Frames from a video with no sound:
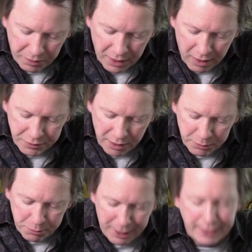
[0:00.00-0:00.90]
of some
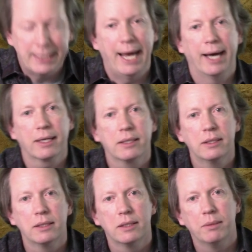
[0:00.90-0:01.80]
space
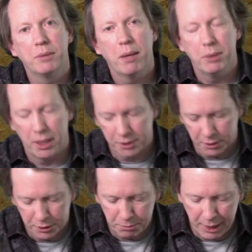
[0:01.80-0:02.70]
X, some
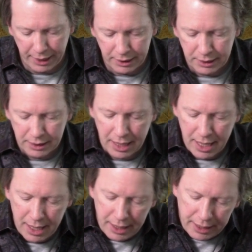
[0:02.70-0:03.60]
topological space,
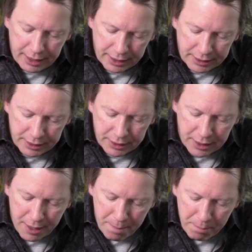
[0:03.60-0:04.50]
is
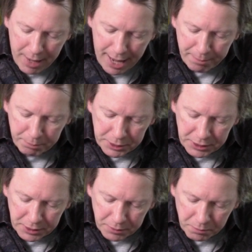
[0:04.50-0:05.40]

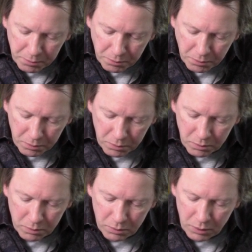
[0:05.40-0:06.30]
maps
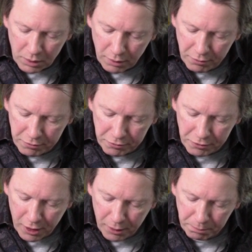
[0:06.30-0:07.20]

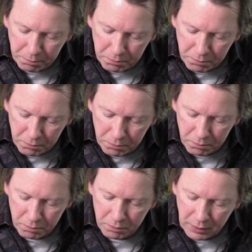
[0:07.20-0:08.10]
from
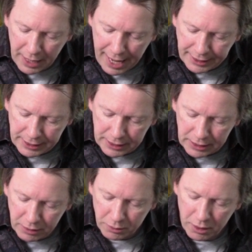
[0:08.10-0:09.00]

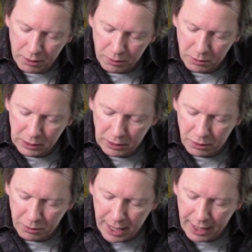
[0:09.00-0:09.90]
S0
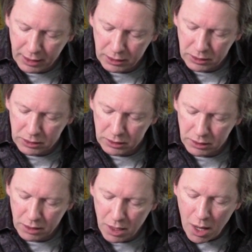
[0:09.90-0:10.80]
into X
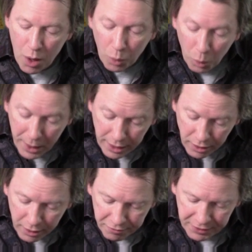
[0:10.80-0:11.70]

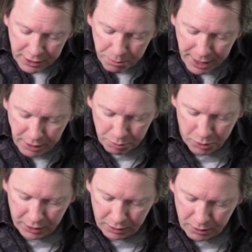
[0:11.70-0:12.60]
with a fixed base
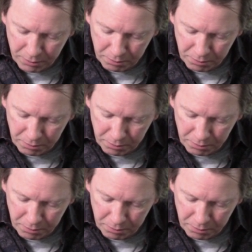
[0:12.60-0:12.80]
point.